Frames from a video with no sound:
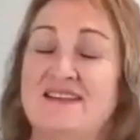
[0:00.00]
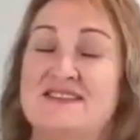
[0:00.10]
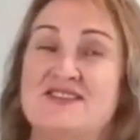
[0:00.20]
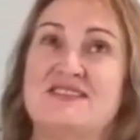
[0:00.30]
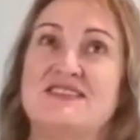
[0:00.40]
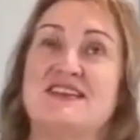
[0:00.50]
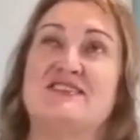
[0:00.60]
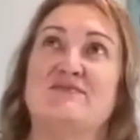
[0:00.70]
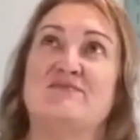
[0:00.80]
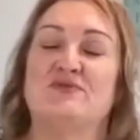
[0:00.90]
it's just such
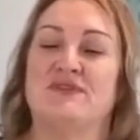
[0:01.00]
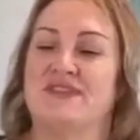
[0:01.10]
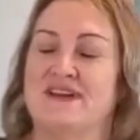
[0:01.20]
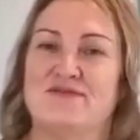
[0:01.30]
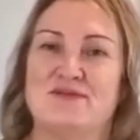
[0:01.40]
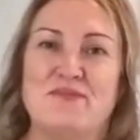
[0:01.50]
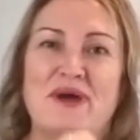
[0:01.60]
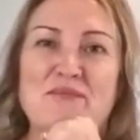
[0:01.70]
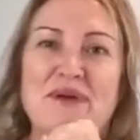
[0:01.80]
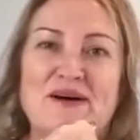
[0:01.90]
an important thing to
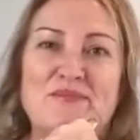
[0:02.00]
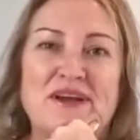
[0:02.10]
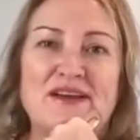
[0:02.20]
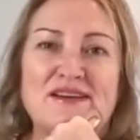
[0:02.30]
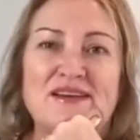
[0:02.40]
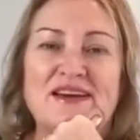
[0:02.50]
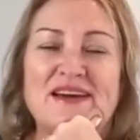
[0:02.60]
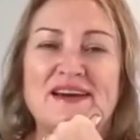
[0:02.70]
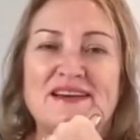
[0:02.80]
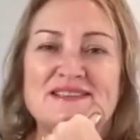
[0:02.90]
remember. But
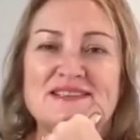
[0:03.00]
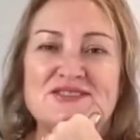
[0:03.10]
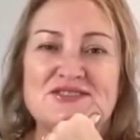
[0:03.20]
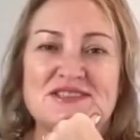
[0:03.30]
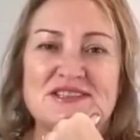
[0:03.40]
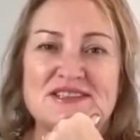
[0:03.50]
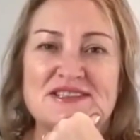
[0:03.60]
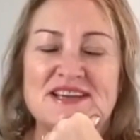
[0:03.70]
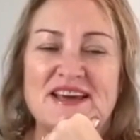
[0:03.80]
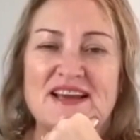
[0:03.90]
yeah, it's interesting you
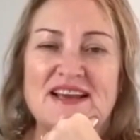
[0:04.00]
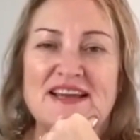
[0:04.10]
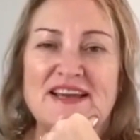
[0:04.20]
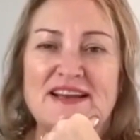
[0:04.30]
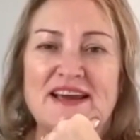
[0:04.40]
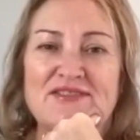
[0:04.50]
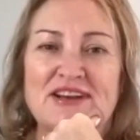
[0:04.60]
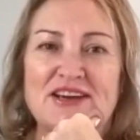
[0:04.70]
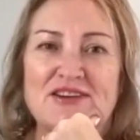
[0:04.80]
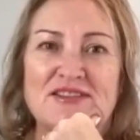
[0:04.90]
say they lean
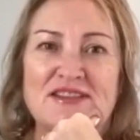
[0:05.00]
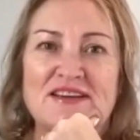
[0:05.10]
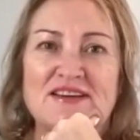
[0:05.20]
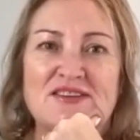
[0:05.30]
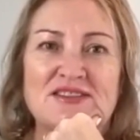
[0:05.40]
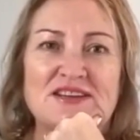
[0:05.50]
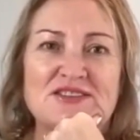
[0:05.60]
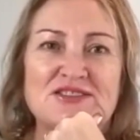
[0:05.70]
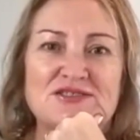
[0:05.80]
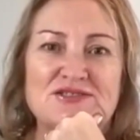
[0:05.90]
heavily on their
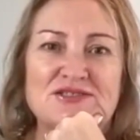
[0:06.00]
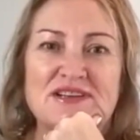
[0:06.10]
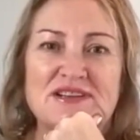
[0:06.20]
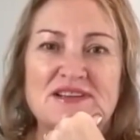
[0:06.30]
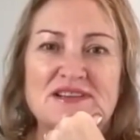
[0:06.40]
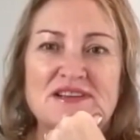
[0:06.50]
children.